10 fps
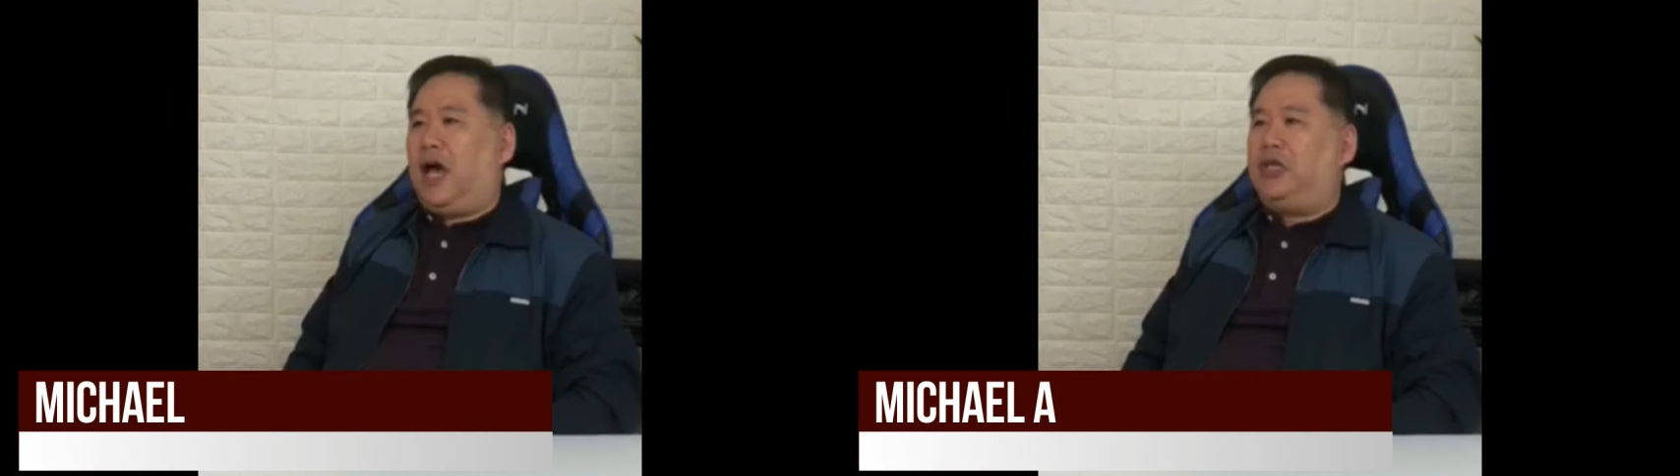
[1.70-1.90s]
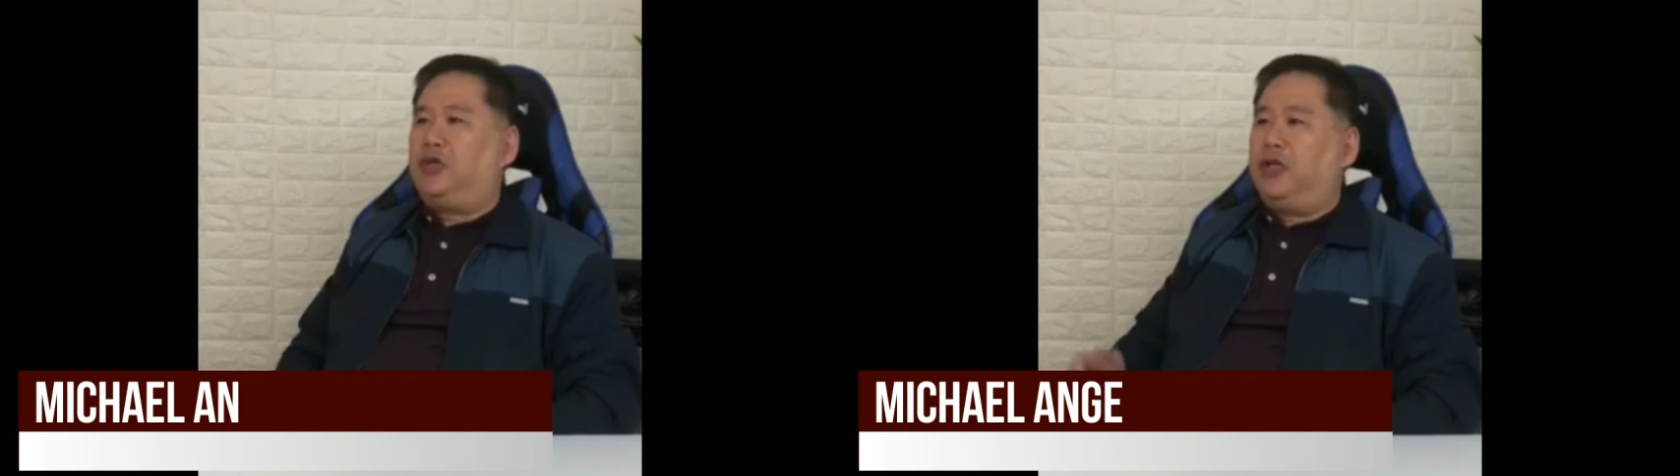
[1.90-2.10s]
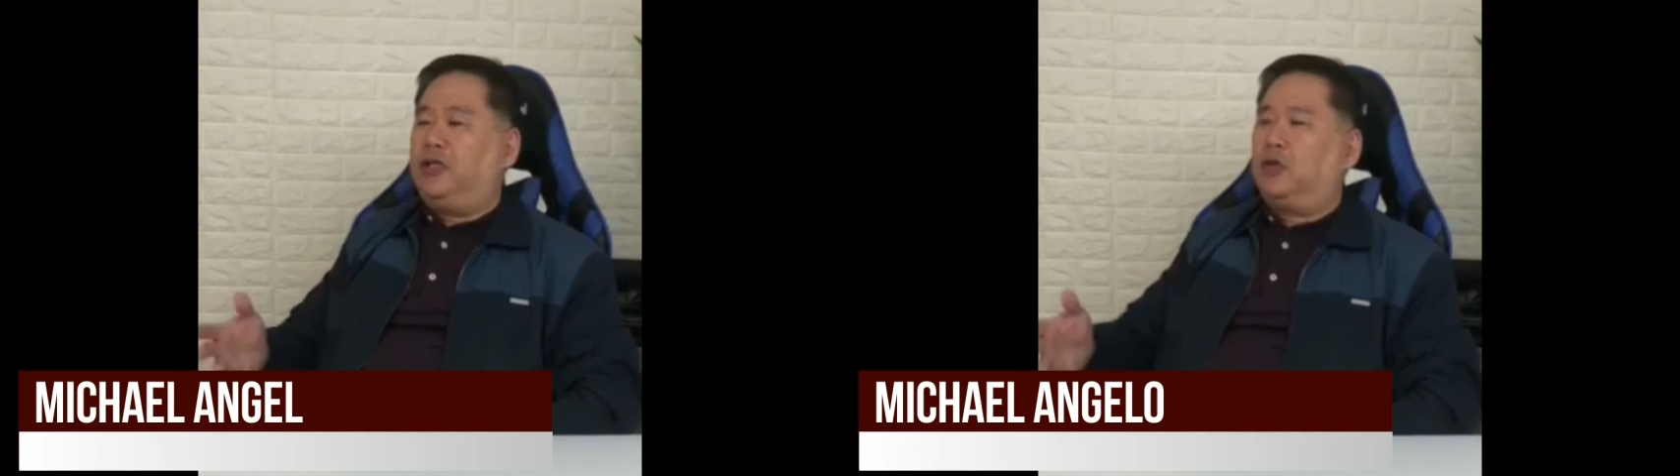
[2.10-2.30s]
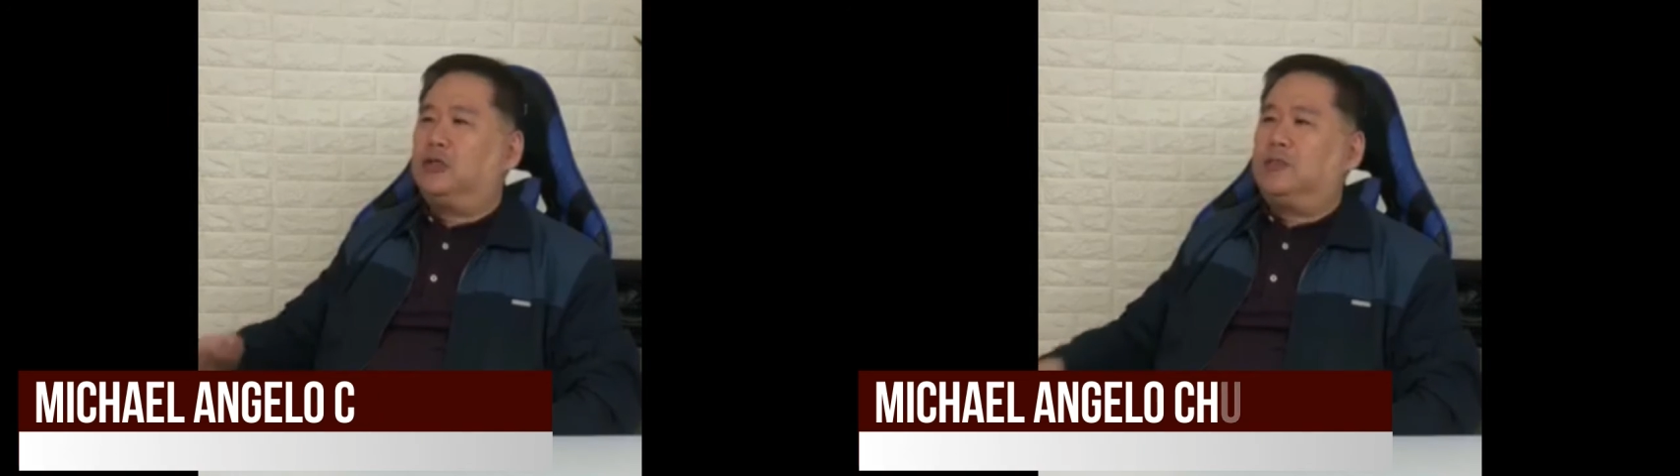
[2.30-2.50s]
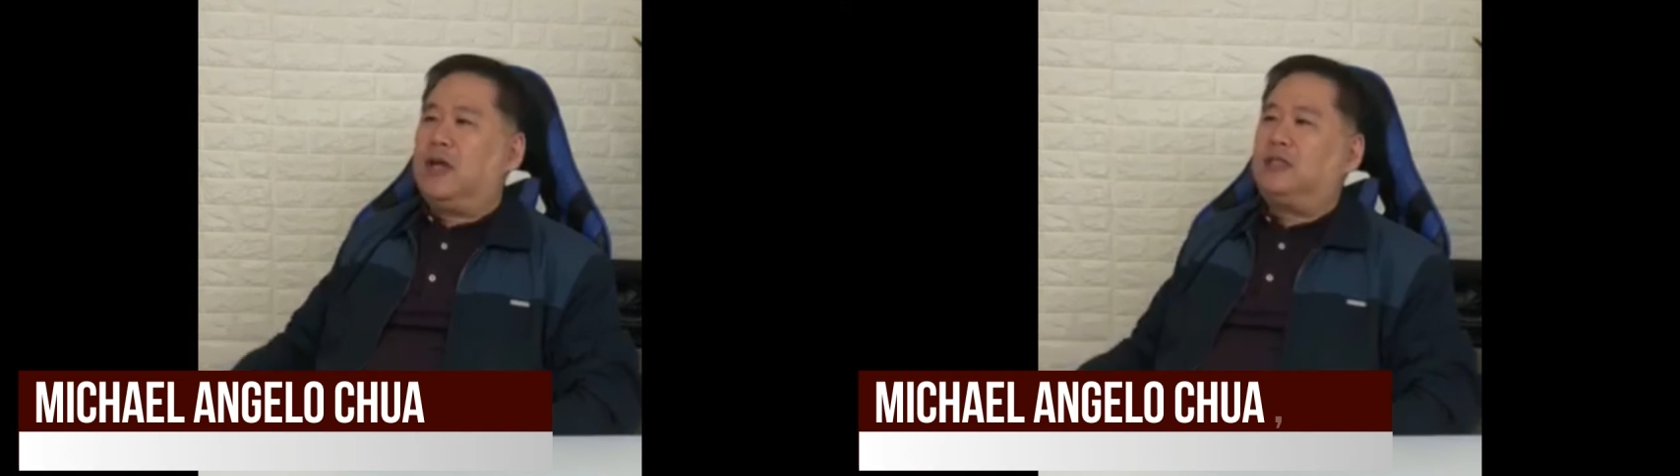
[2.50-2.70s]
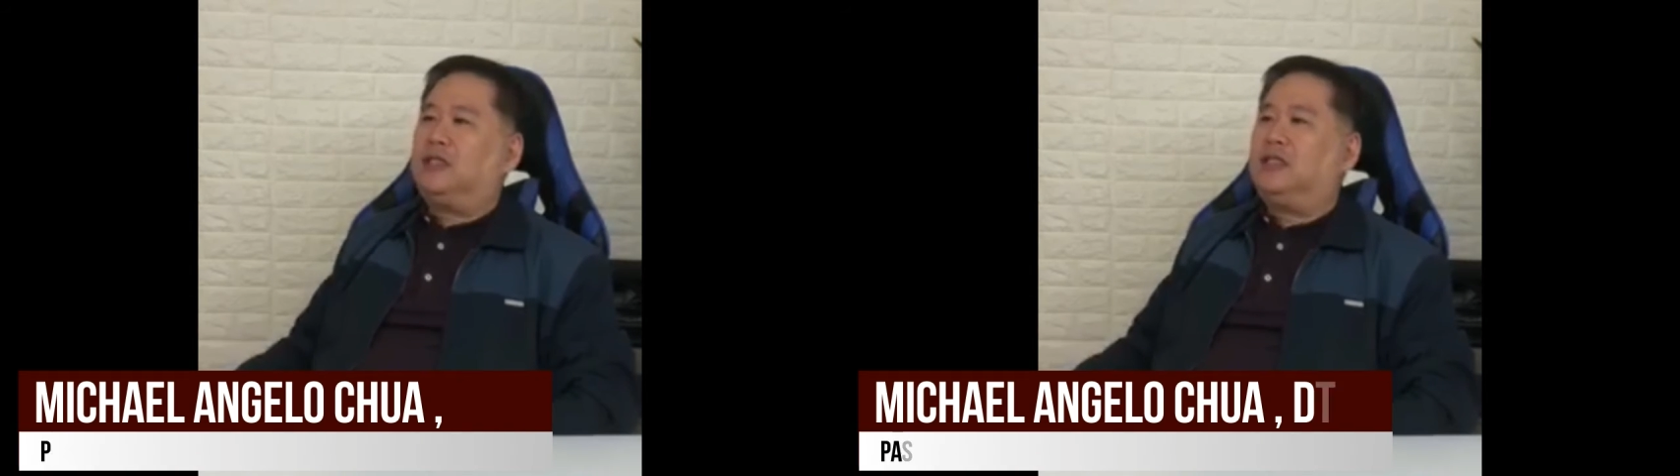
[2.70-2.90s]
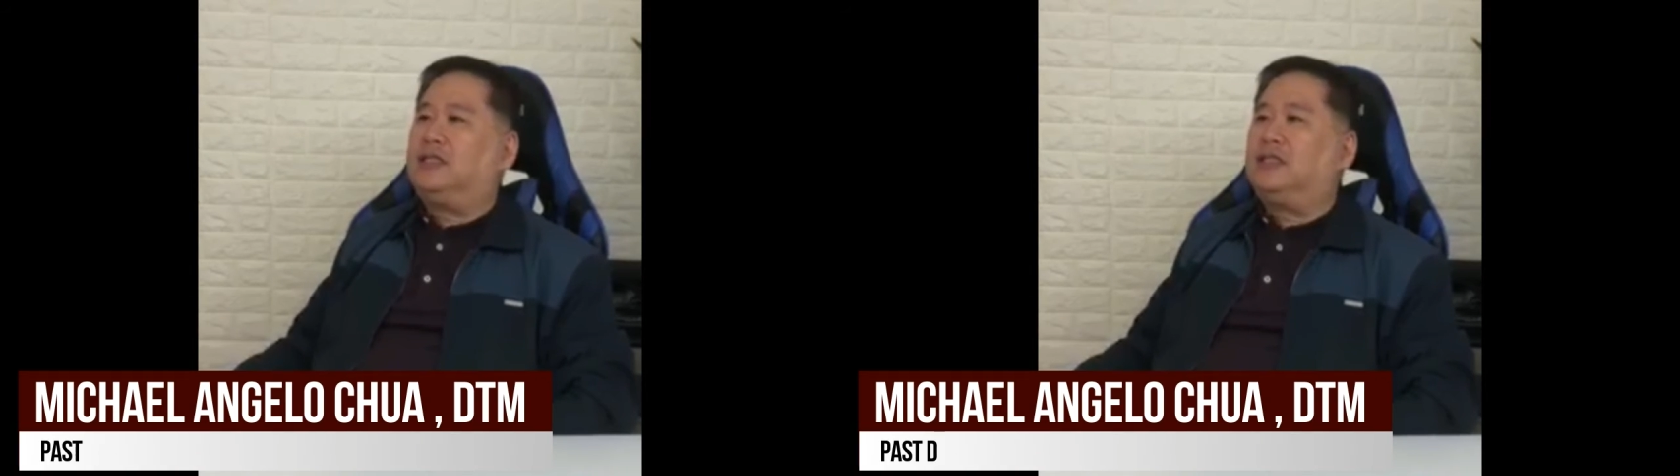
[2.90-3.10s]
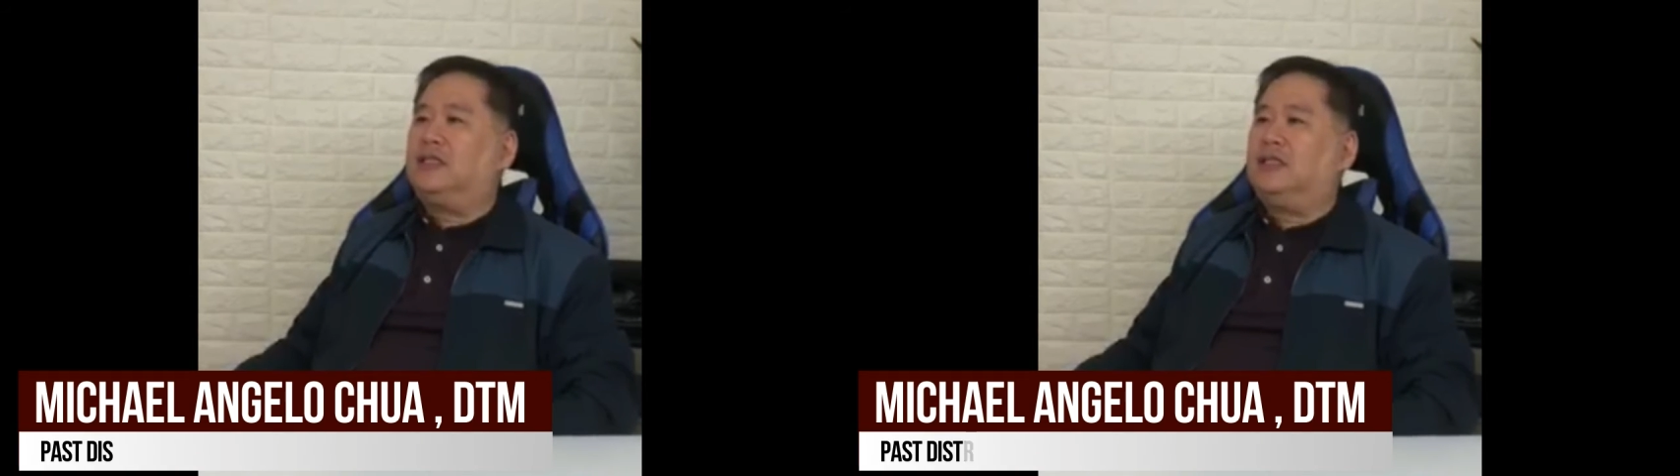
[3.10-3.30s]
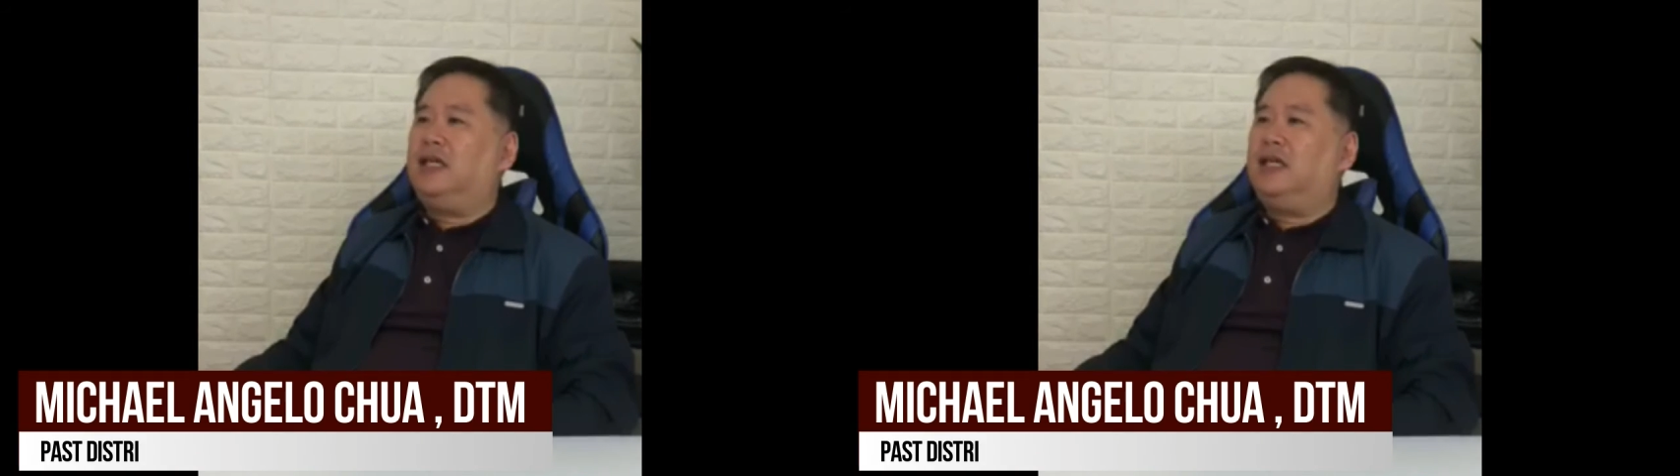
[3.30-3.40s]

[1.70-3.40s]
I joined Toastmasters